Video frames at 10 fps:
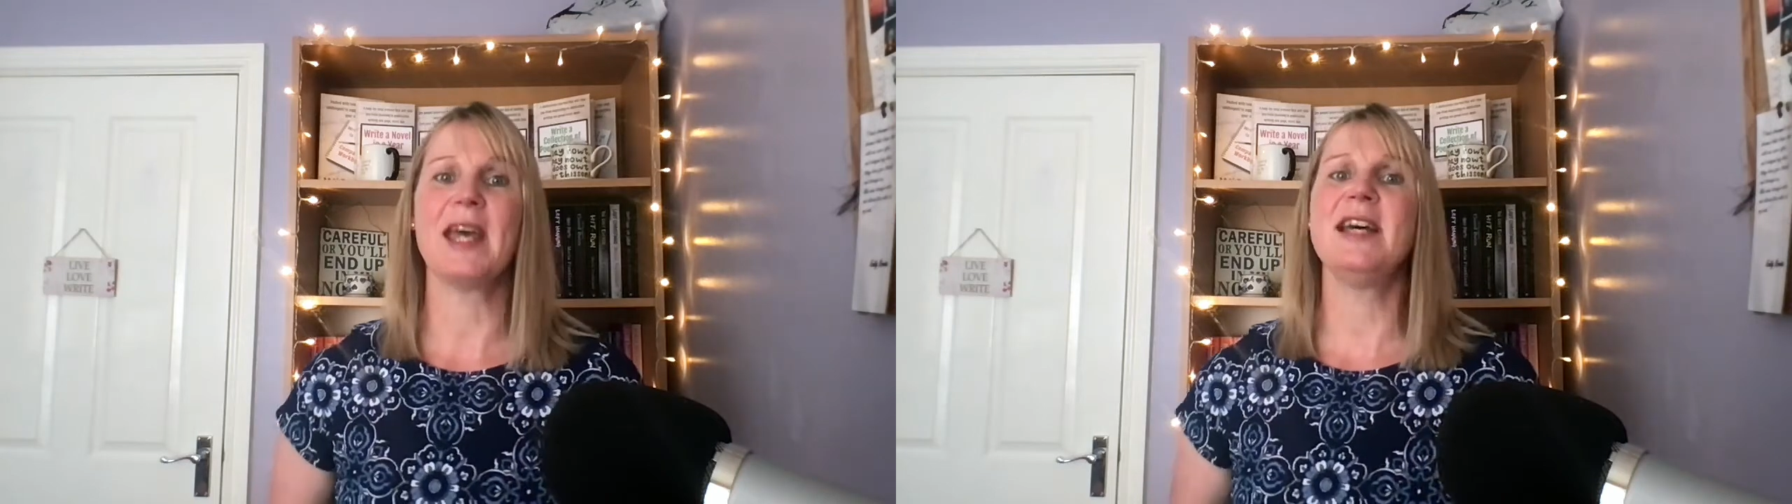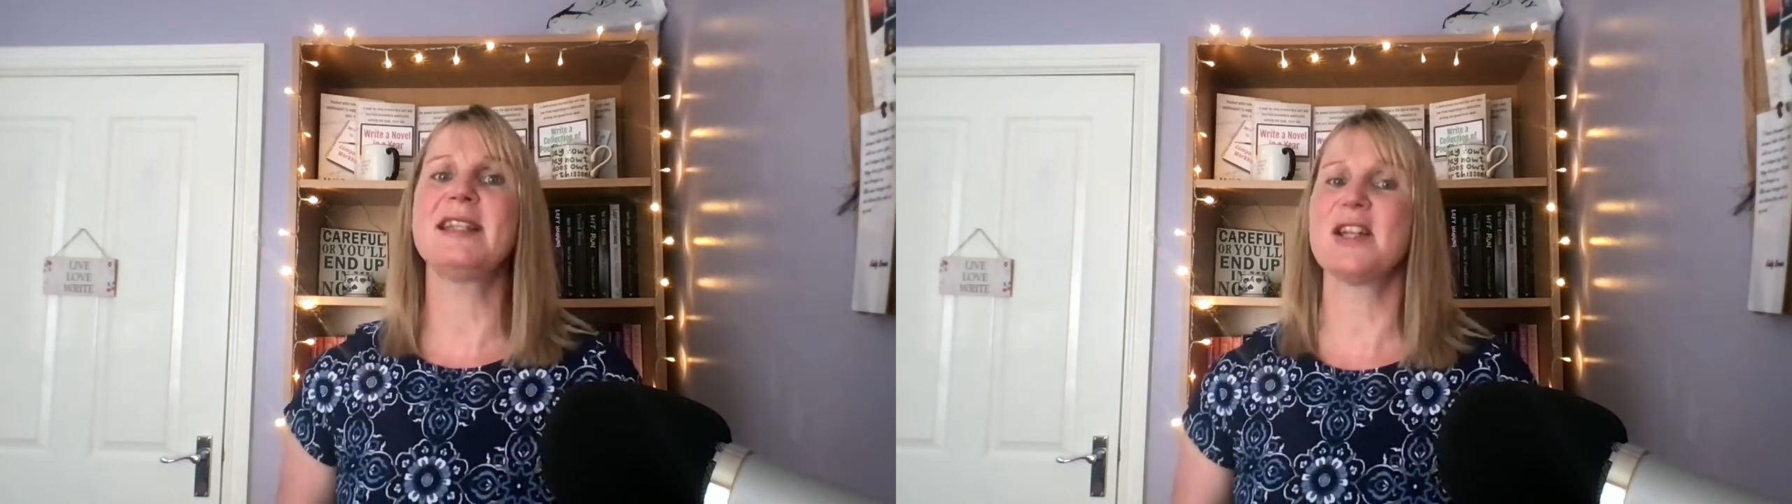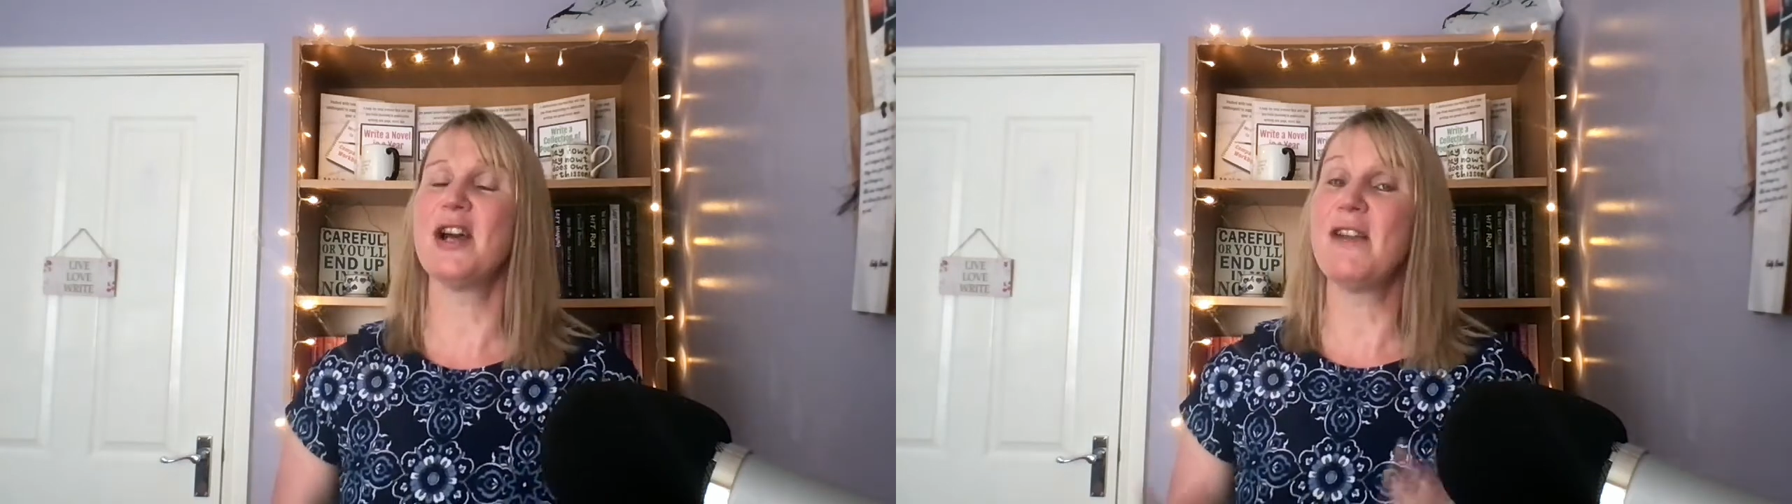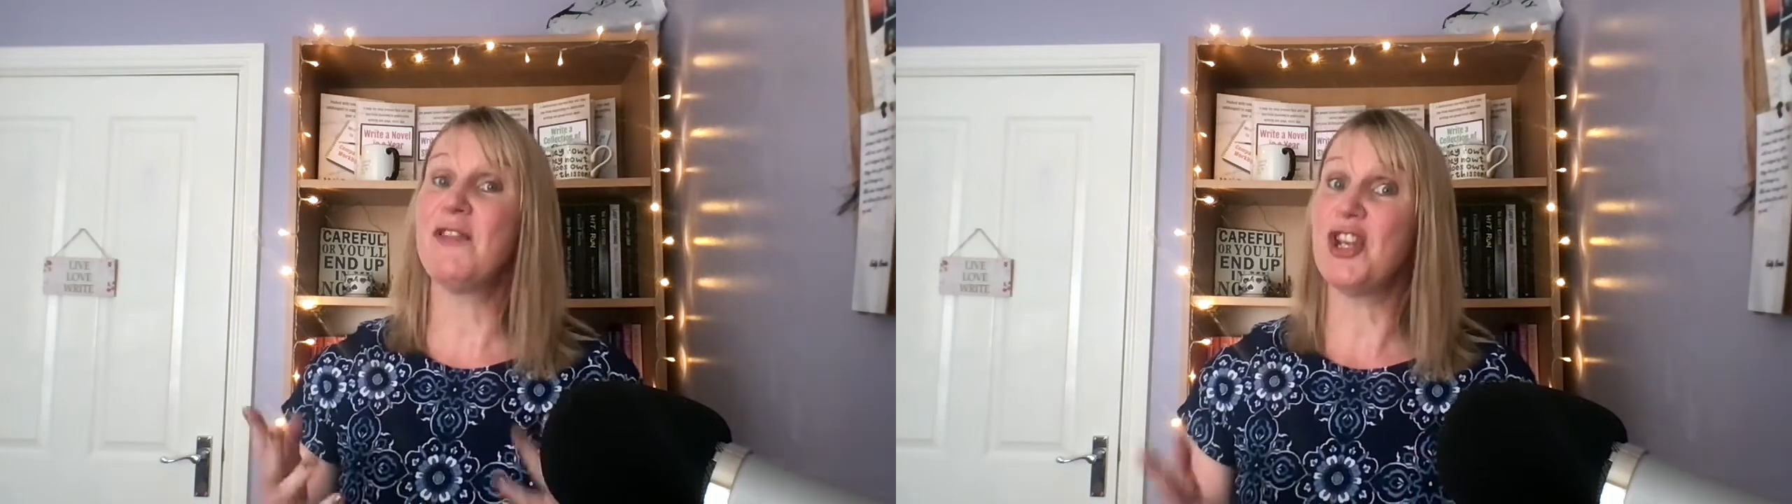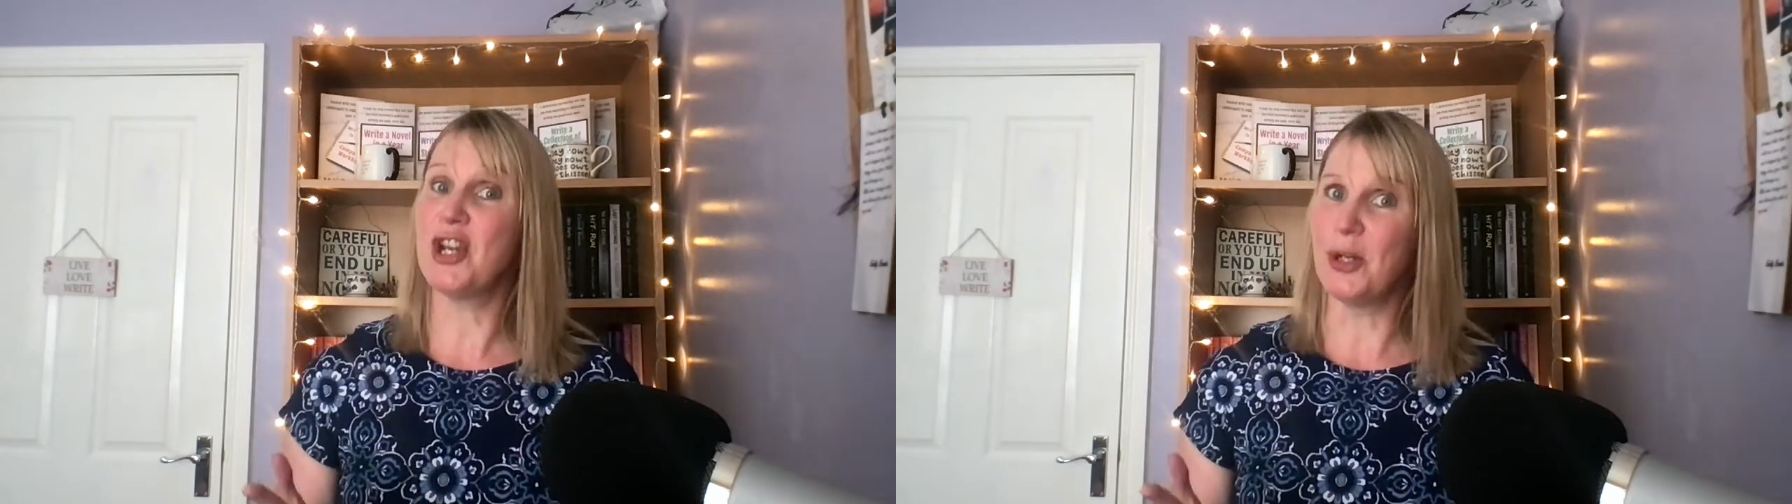So if
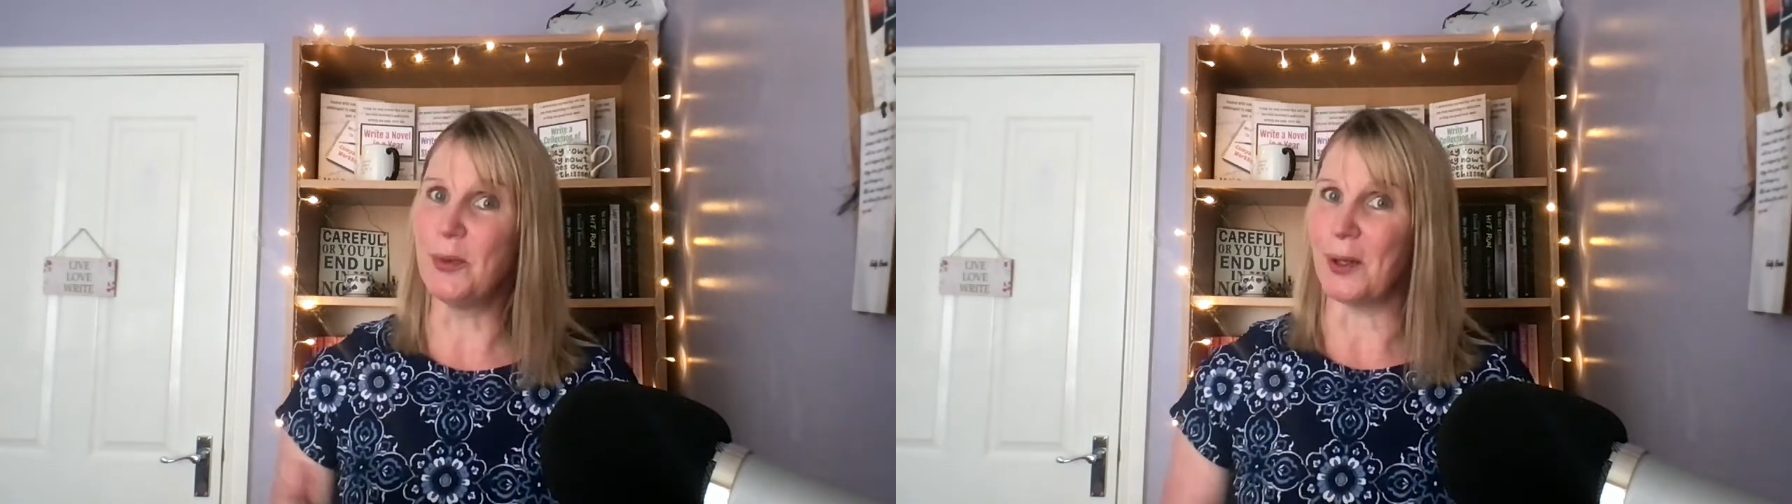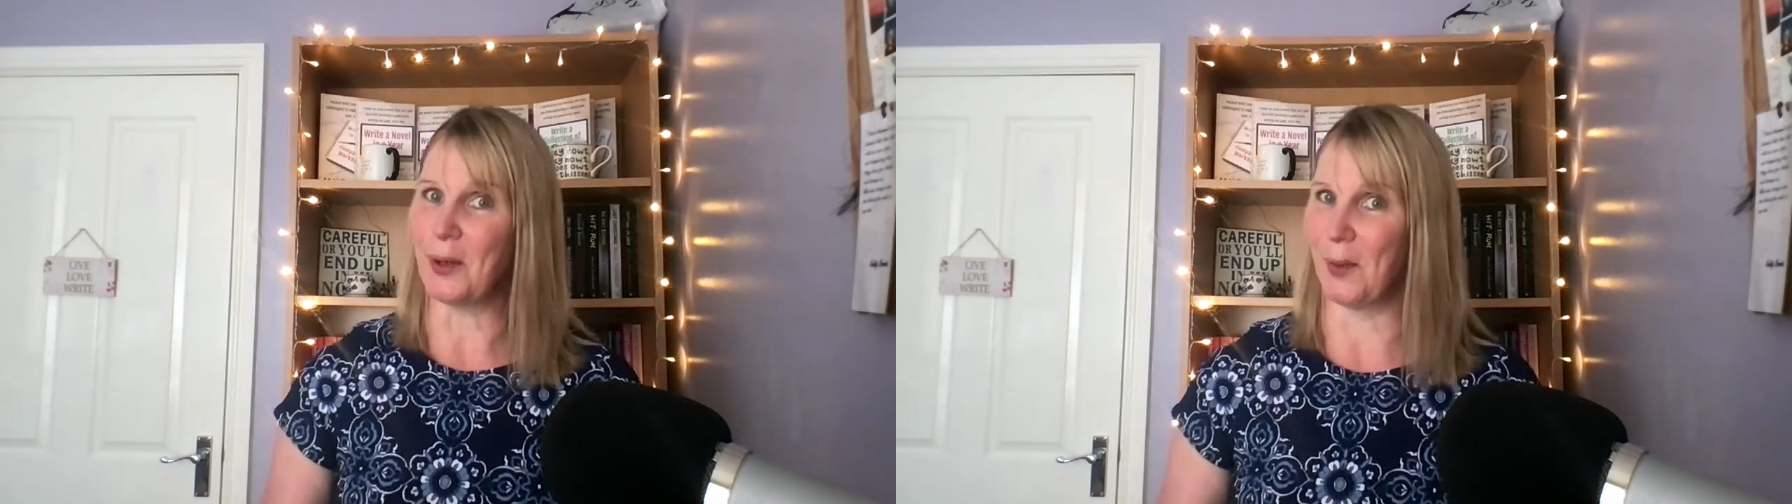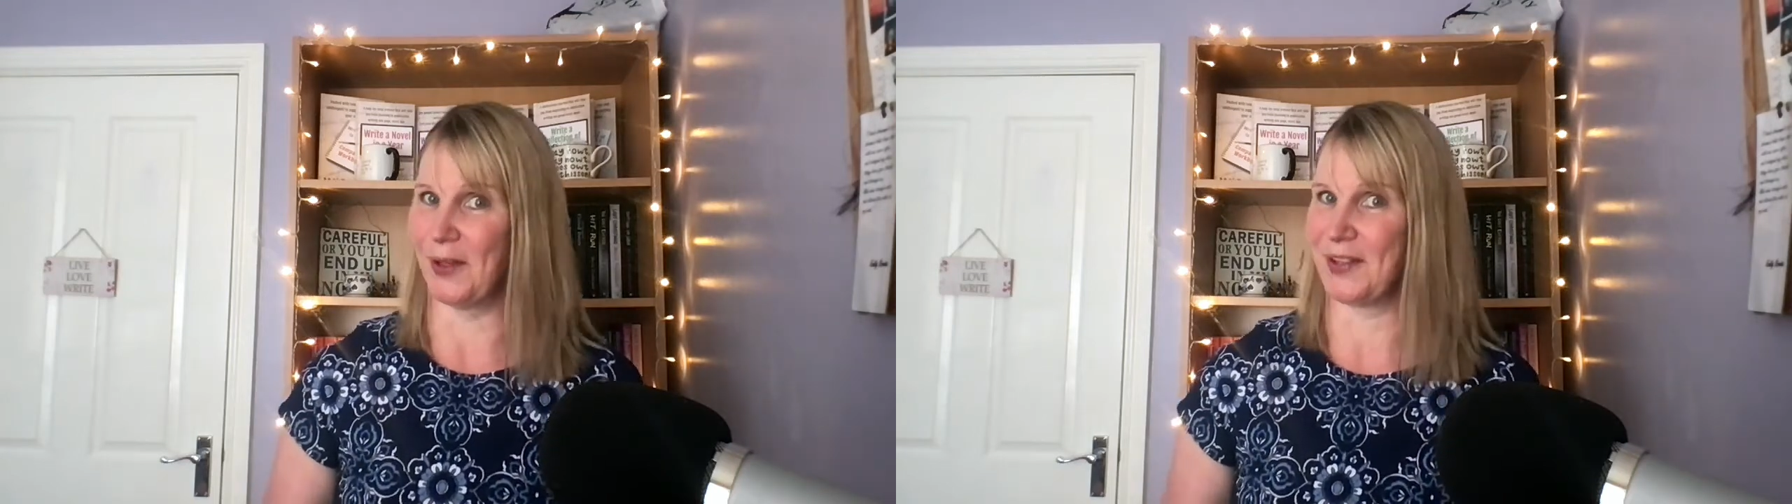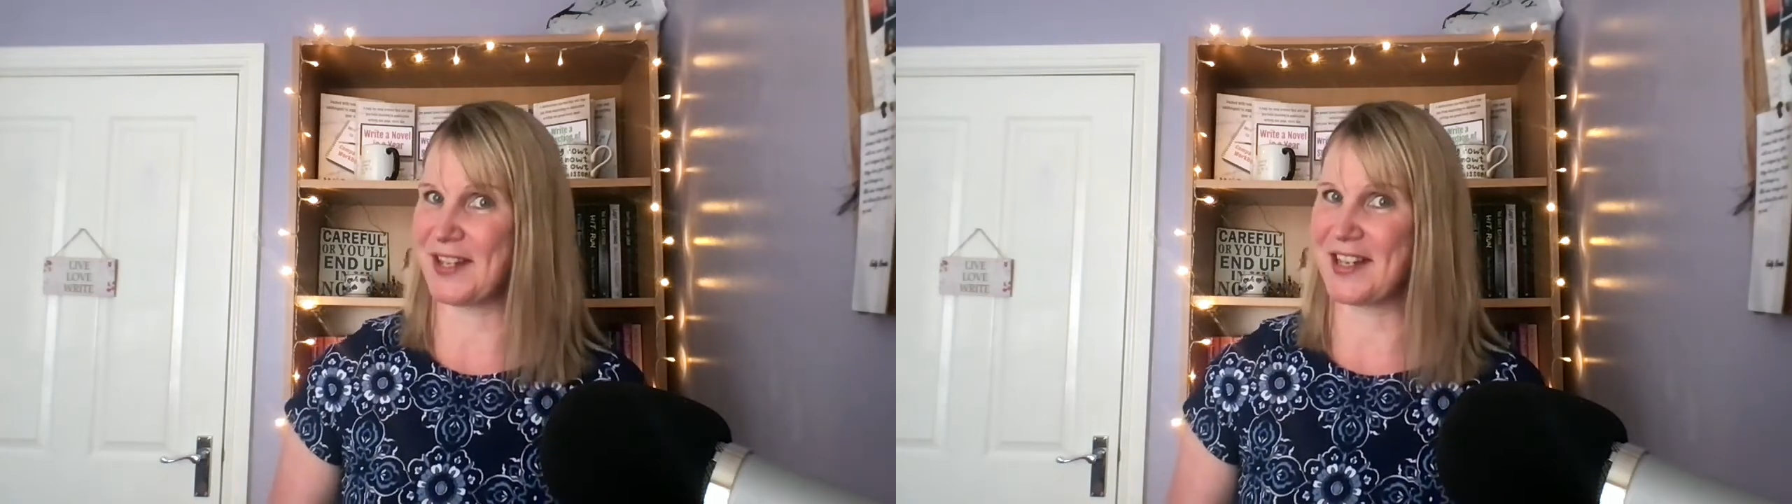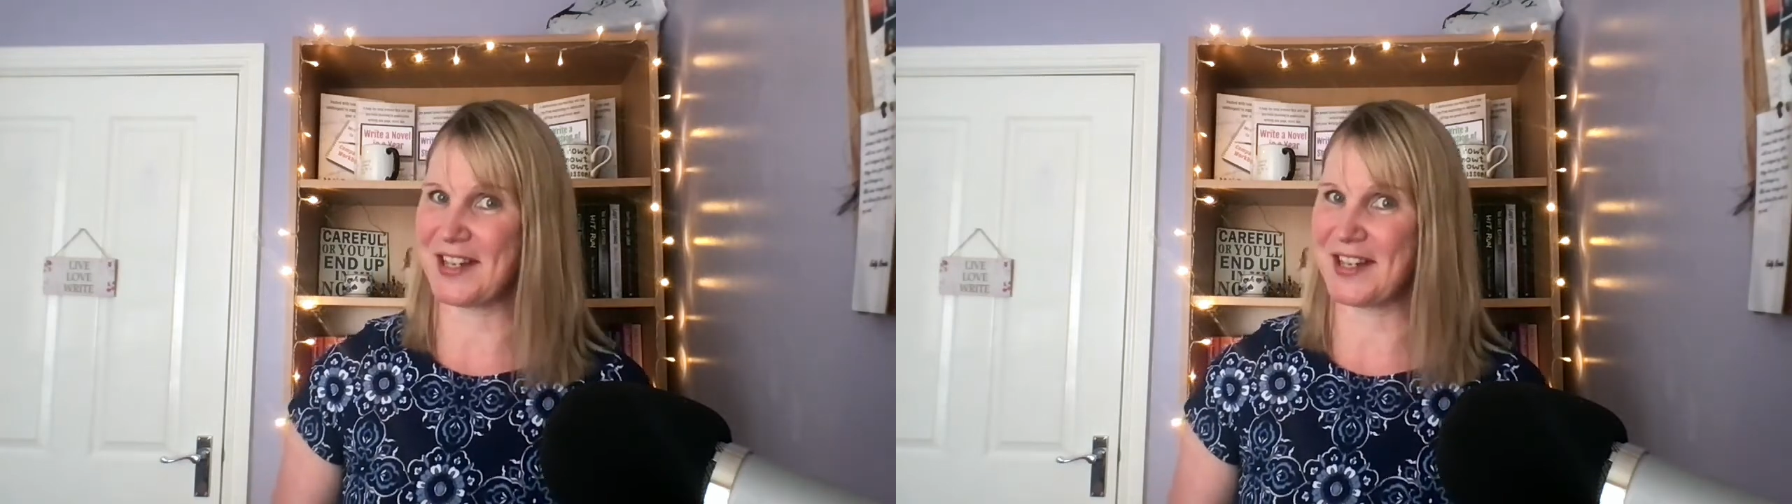you want